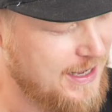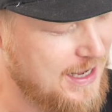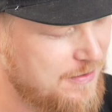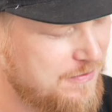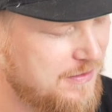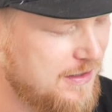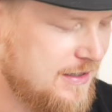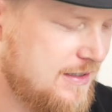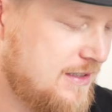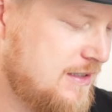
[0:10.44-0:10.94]

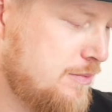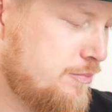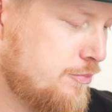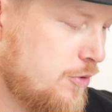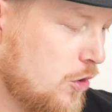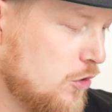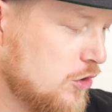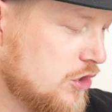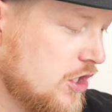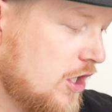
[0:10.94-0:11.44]
have this
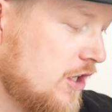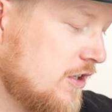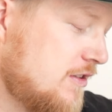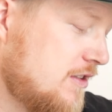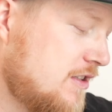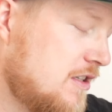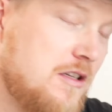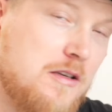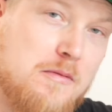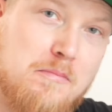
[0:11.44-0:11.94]
Pro
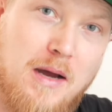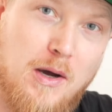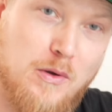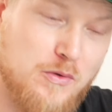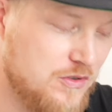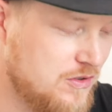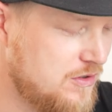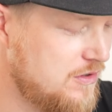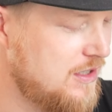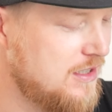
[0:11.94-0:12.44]
Shot
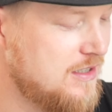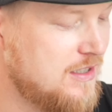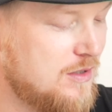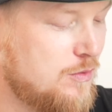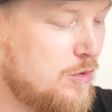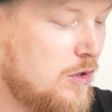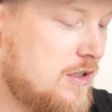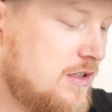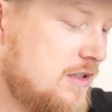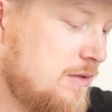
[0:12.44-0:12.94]
mount. This is
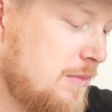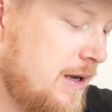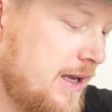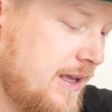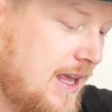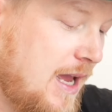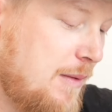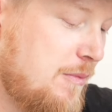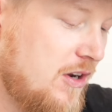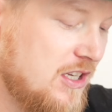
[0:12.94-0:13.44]
what my
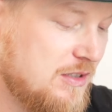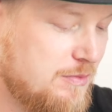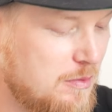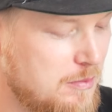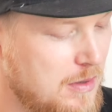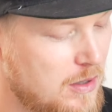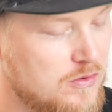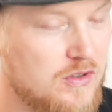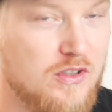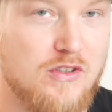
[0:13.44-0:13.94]
camera has been
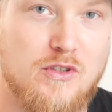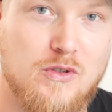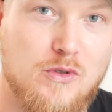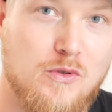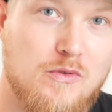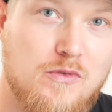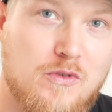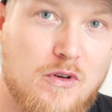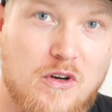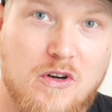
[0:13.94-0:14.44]
mounted
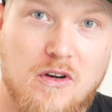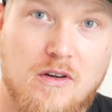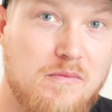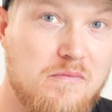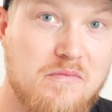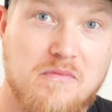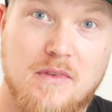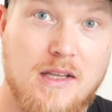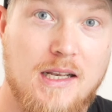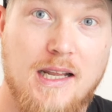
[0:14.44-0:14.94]
to for
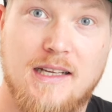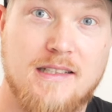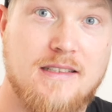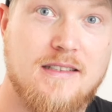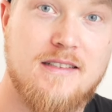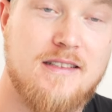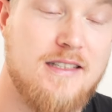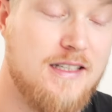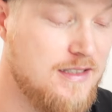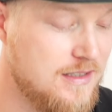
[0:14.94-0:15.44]
the
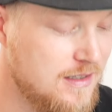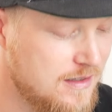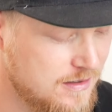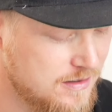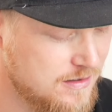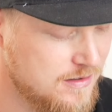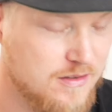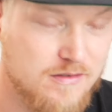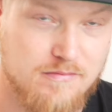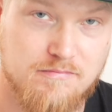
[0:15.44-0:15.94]
last season
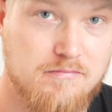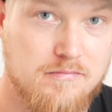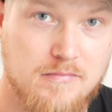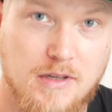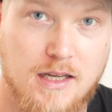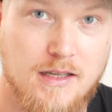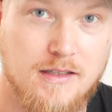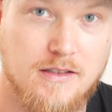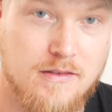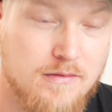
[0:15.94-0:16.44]

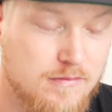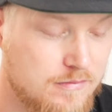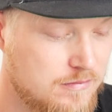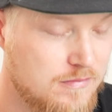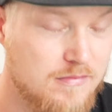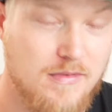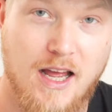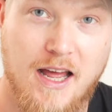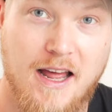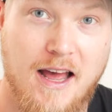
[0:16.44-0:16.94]
and
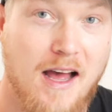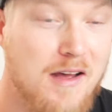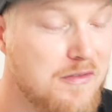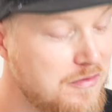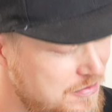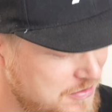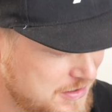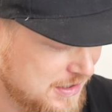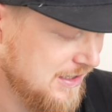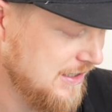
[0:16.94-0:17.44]
a
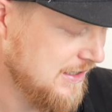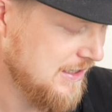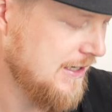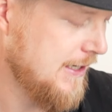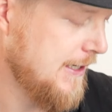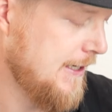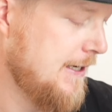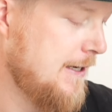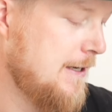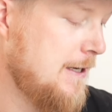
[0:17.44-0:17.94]
half.
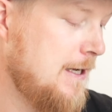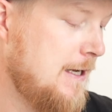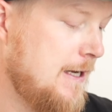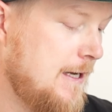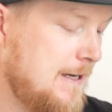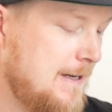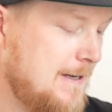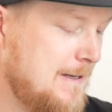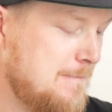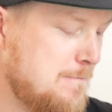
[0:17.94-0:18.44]

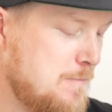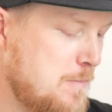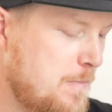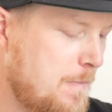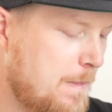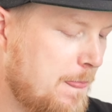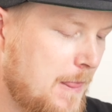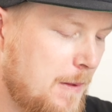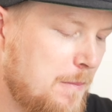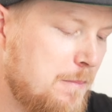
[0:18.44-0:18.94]

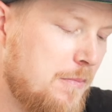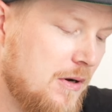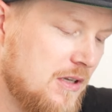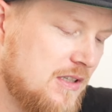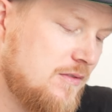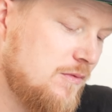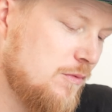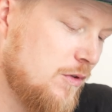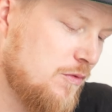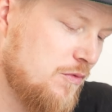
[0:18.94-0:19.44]

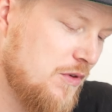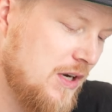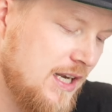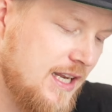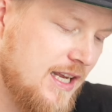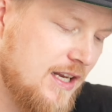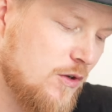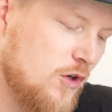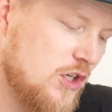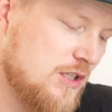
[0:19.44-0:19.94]
But what
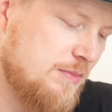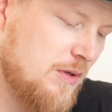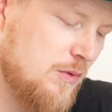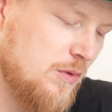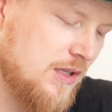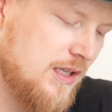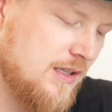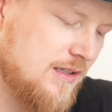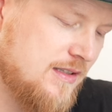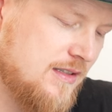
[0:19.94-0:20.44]
really annoys me
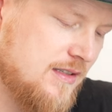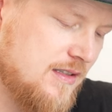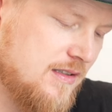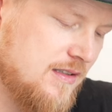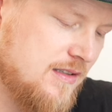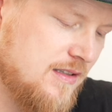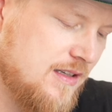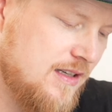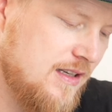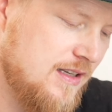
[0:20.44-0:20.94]
with it
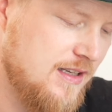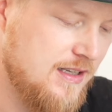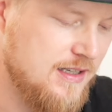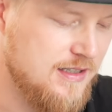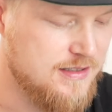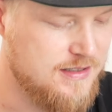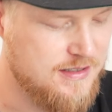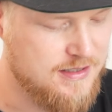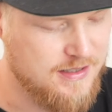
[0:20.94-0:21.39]
is